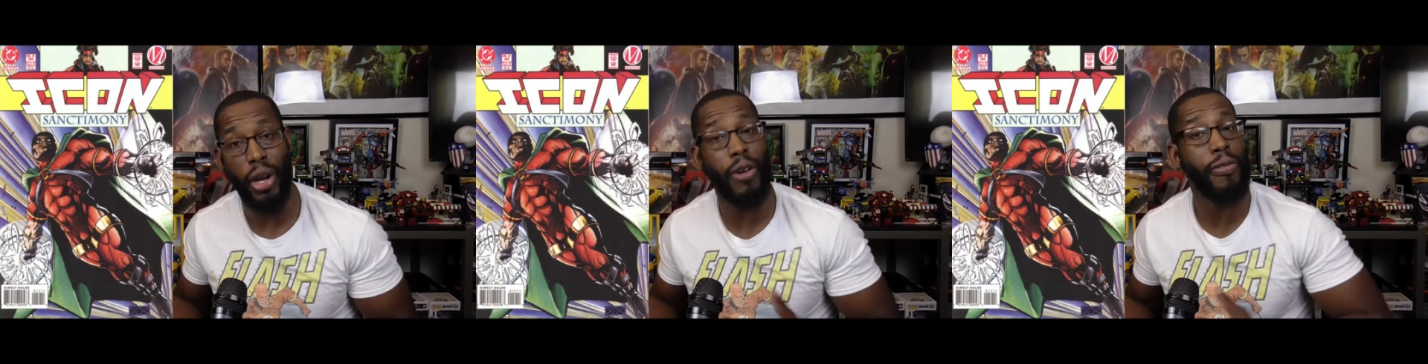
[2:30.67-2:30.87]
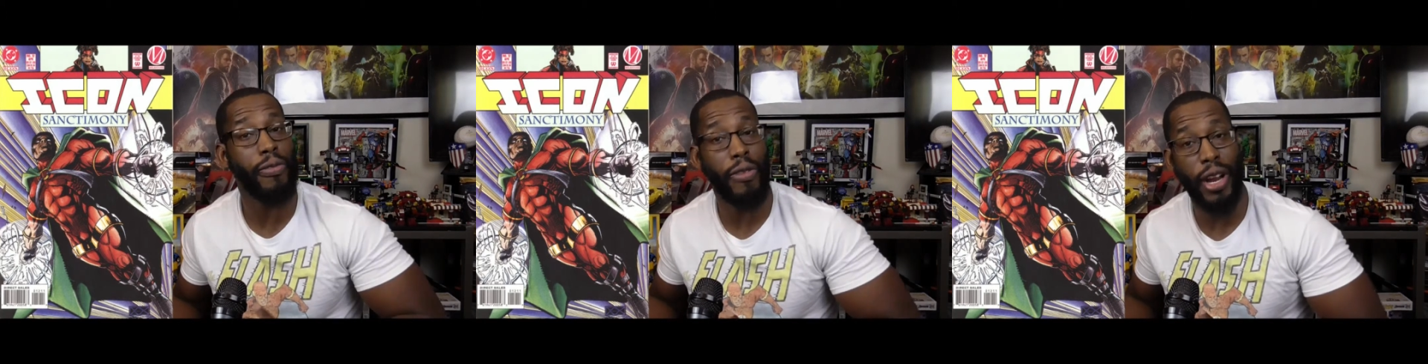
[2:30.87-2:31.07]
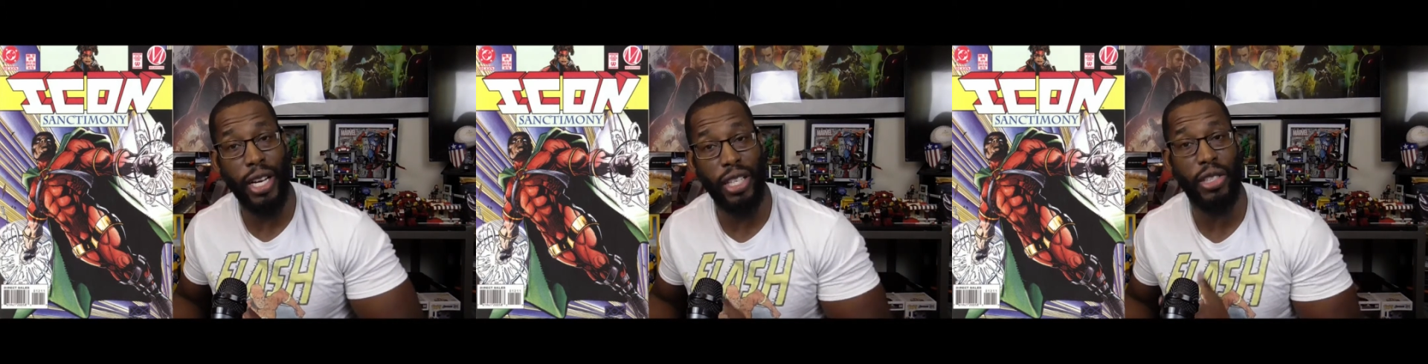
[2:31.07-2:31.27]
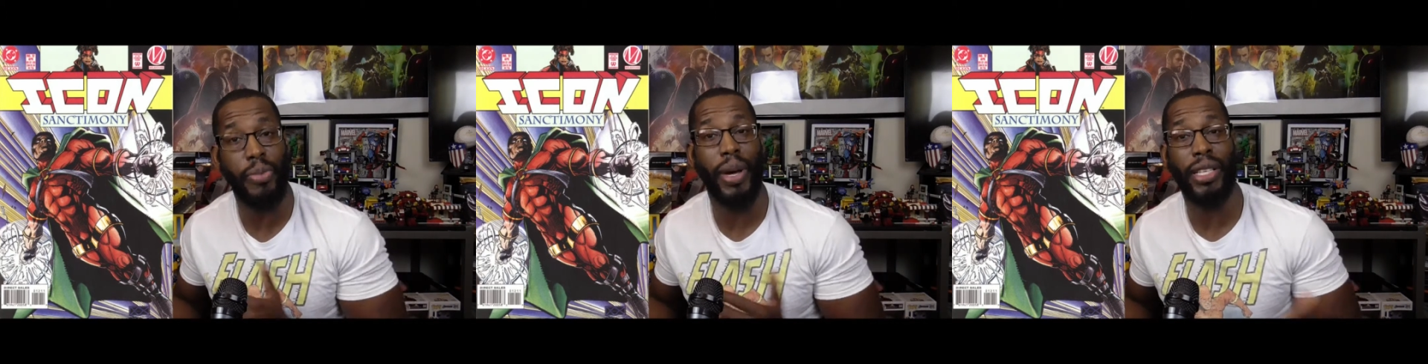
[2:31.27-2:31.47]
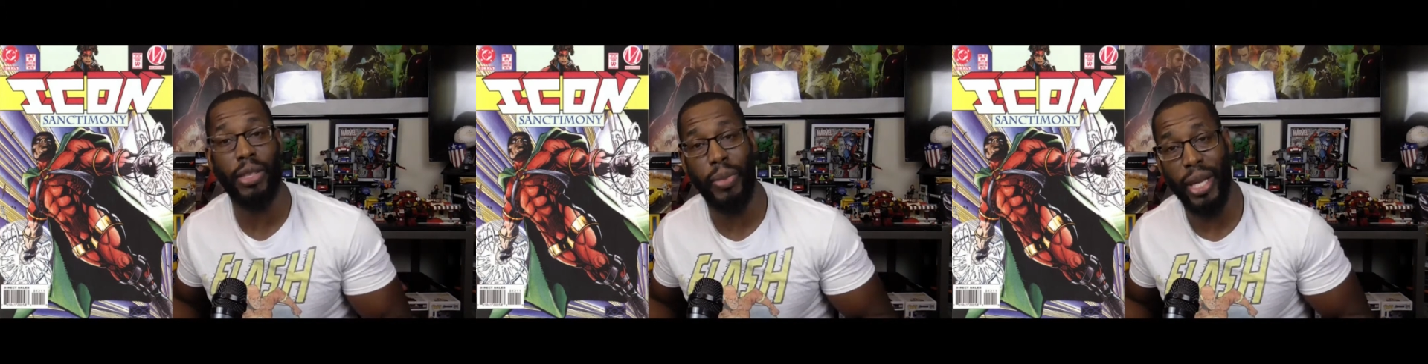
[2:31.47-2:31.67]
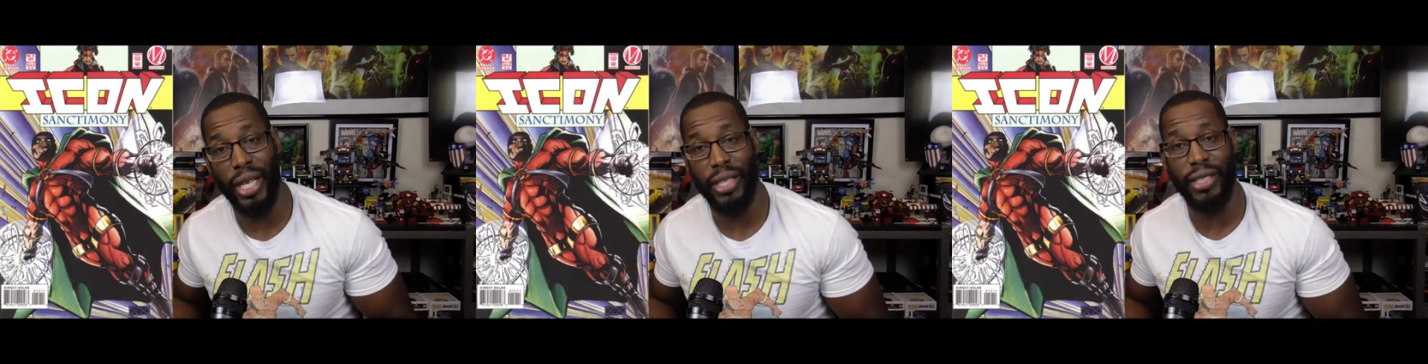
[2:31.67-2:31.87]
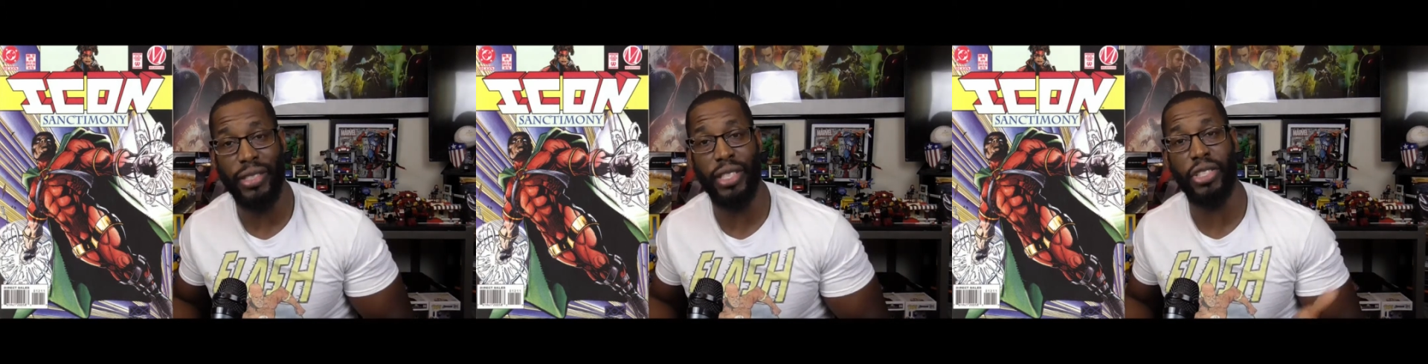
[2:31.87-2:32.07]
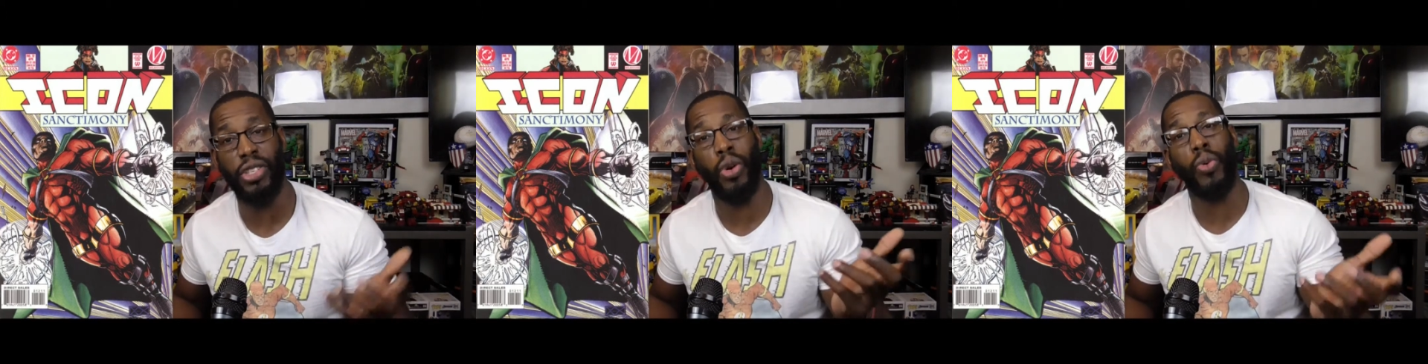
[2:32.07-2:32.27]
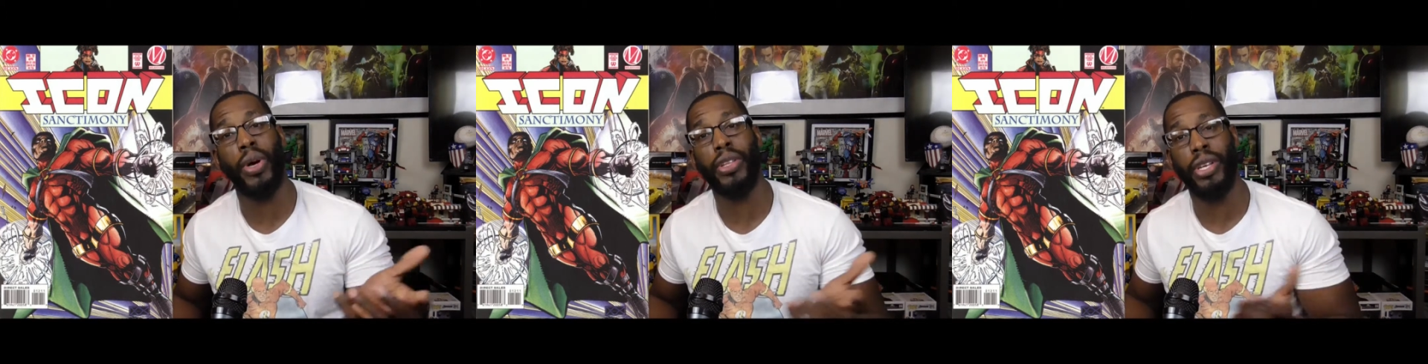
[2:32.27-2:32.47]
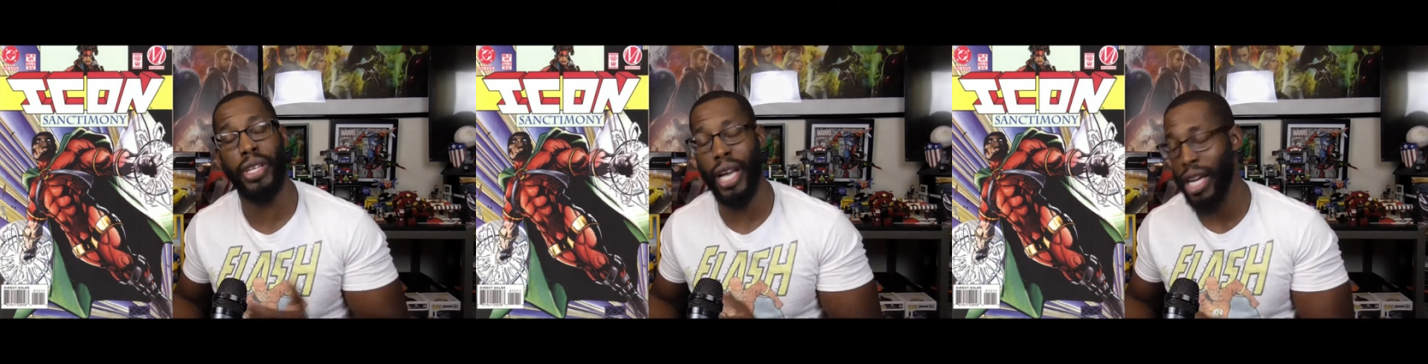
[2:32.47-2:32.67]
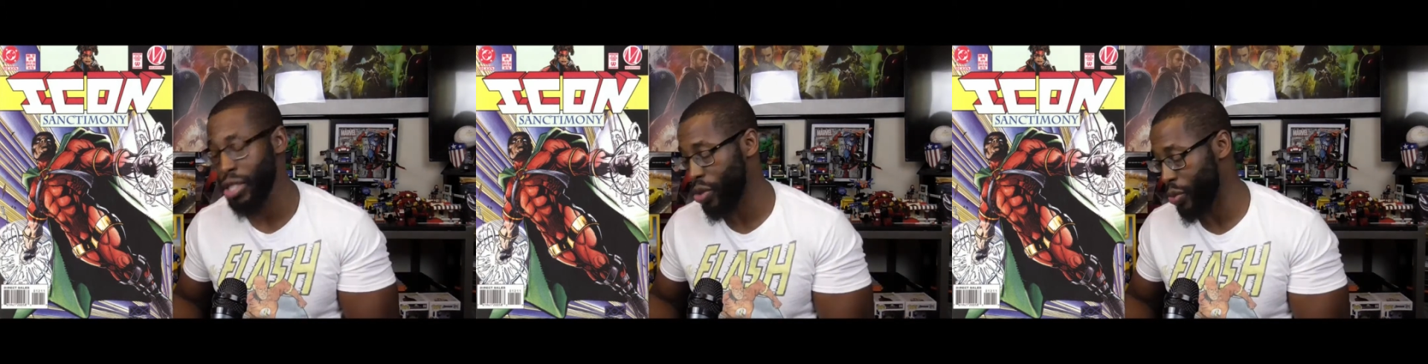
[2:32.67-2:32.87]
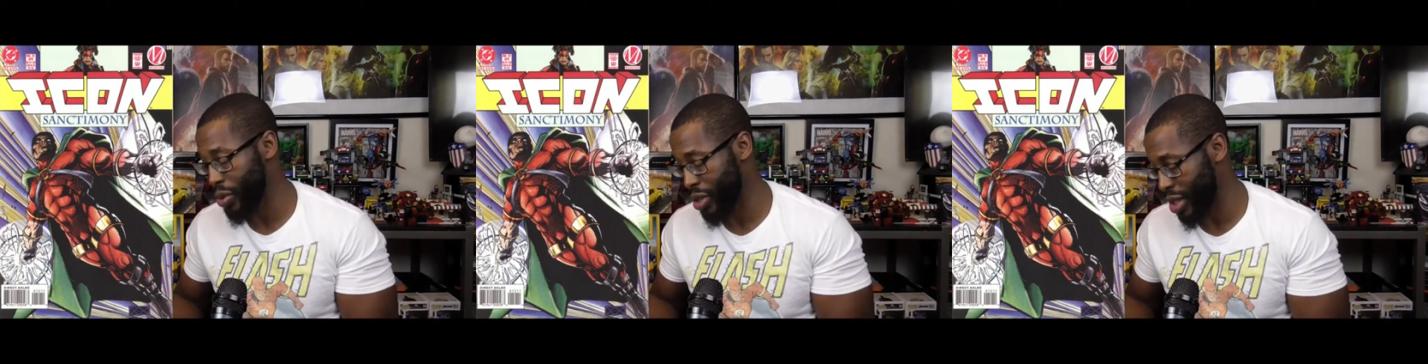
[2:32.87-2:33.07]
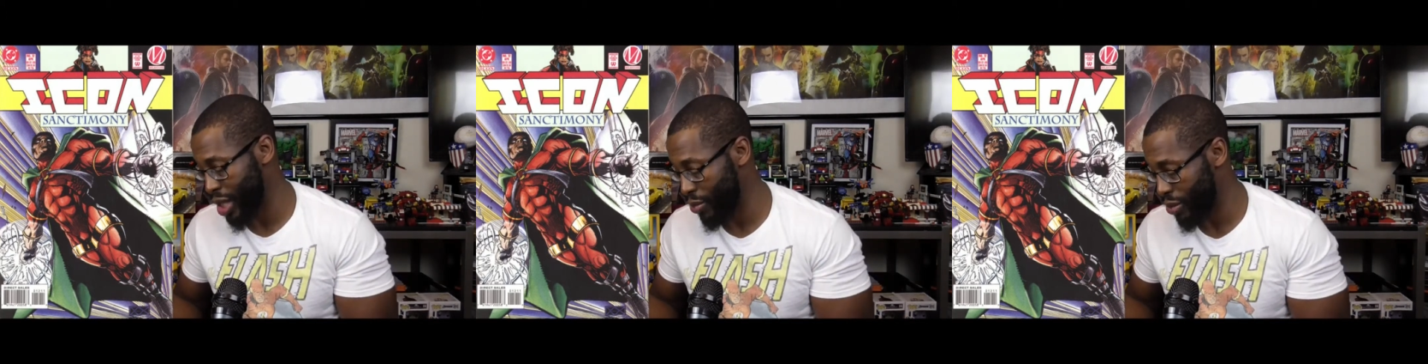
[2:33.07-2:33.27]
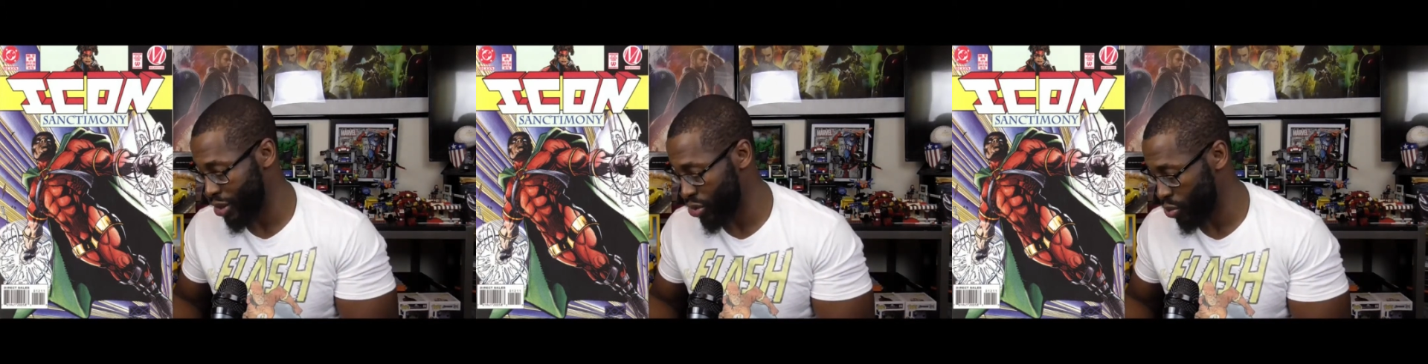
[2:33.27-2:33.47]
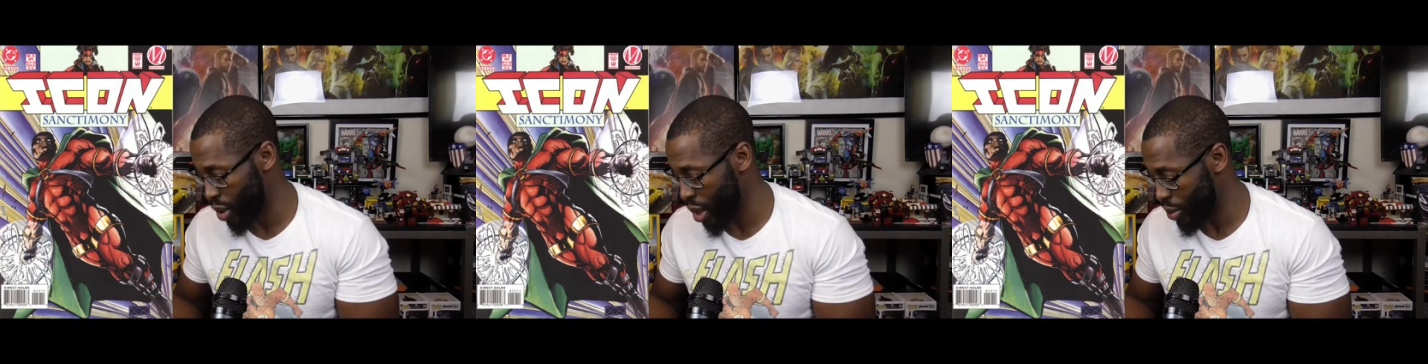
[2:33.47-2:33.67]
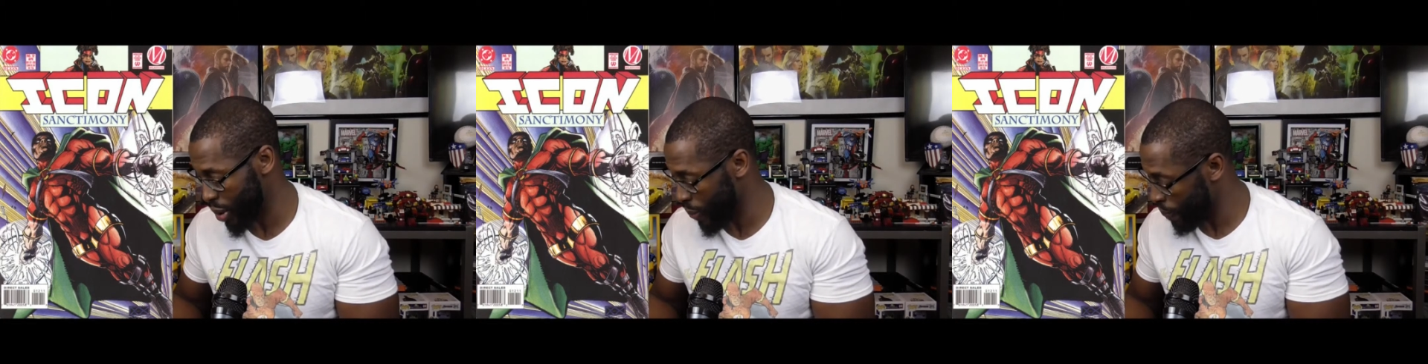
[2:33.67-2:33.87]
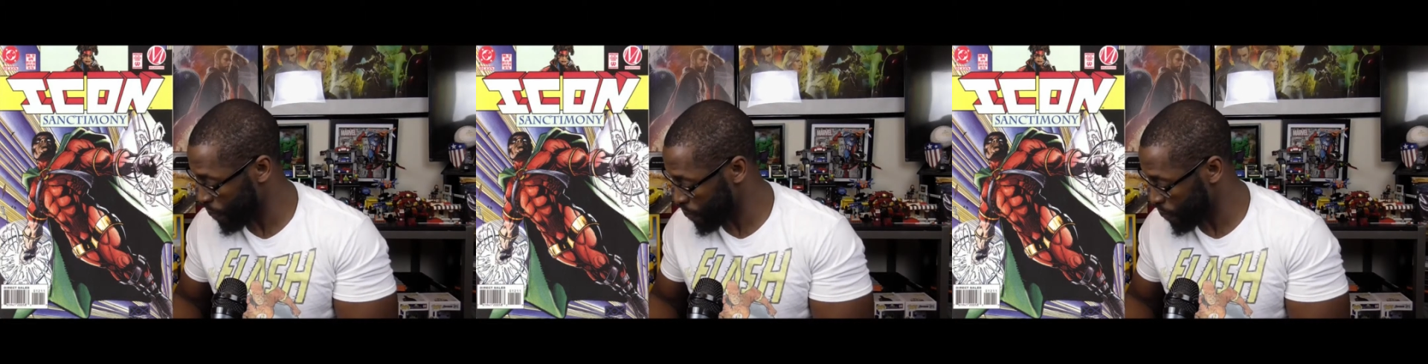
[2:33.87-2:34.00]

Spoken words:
her friend, is about to make a decision on whether or not she wants to keep this baby.